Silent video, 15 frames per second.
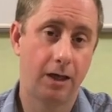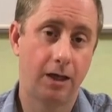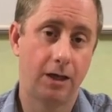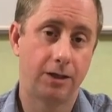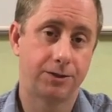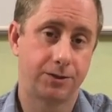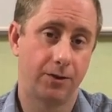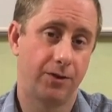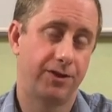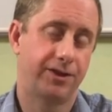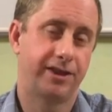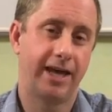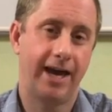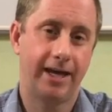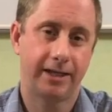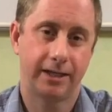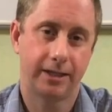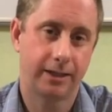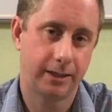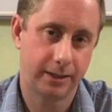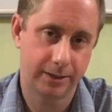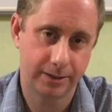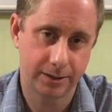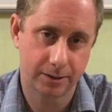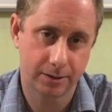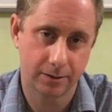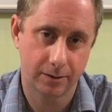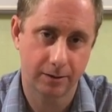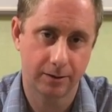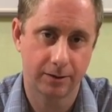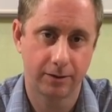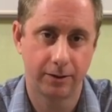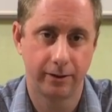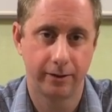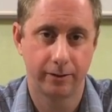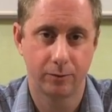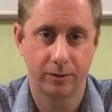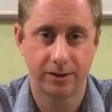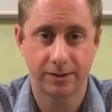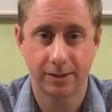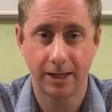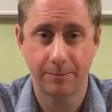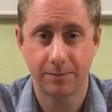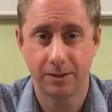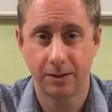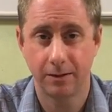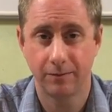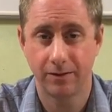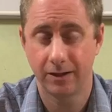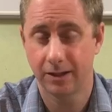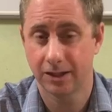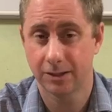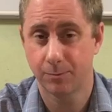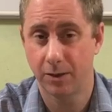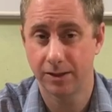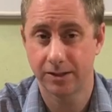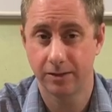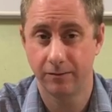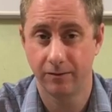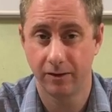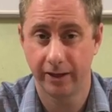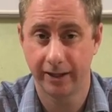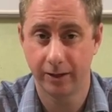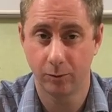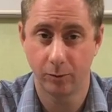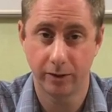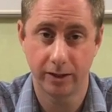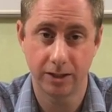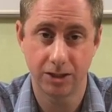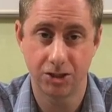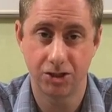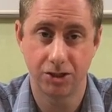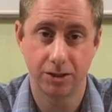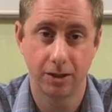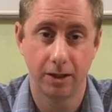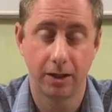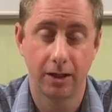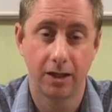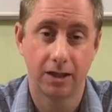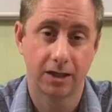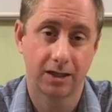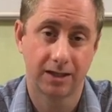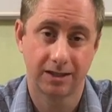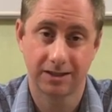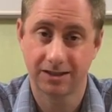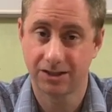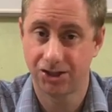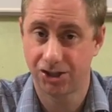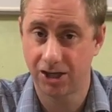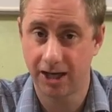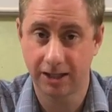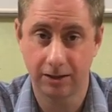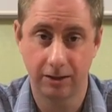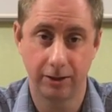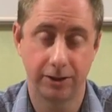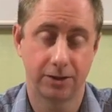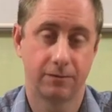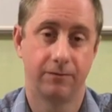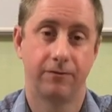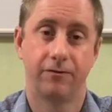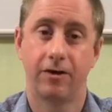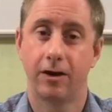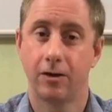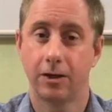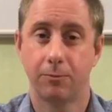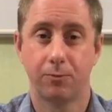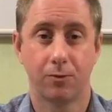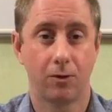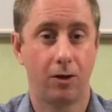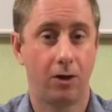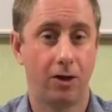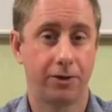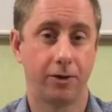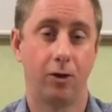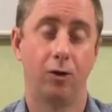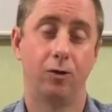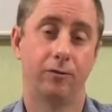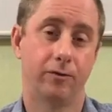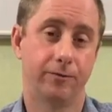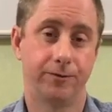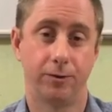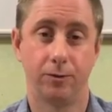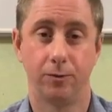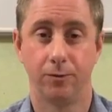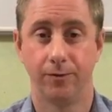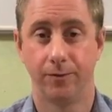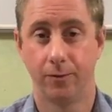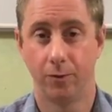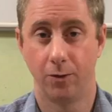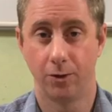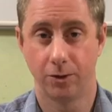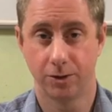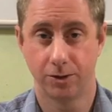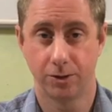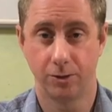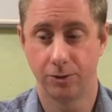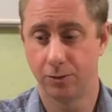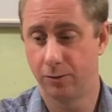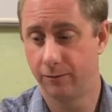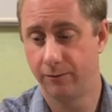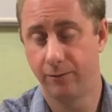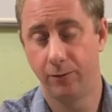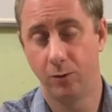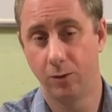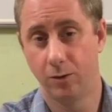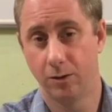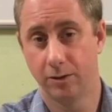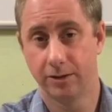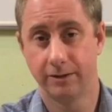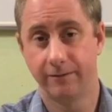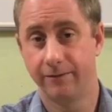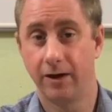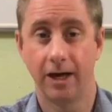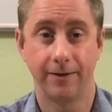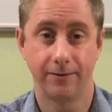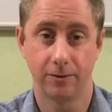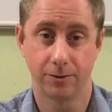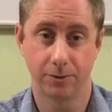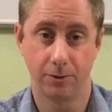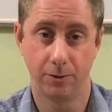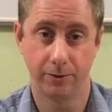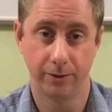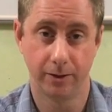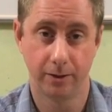So that is the receptive and expressive language checklist, very broad overview for children 4 to 5 years old.